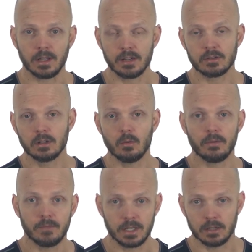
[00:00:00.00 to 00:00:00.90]
Let us know
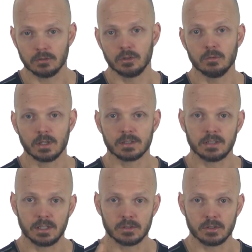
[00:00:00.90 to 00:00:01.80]
what videos you want to
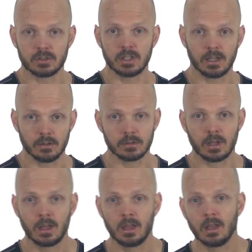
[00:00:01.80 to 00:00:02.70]
see, because this channel's
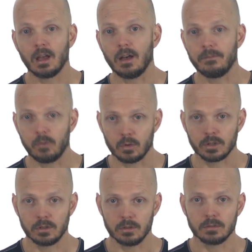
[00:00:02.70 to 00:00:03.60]
for
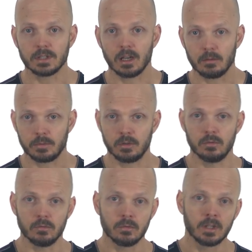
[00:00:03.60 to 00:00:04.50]
you to help
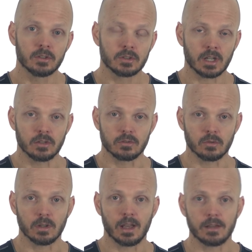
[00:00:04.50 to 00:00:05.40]
you change
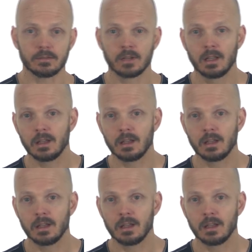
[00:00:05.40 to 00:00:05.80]
your life.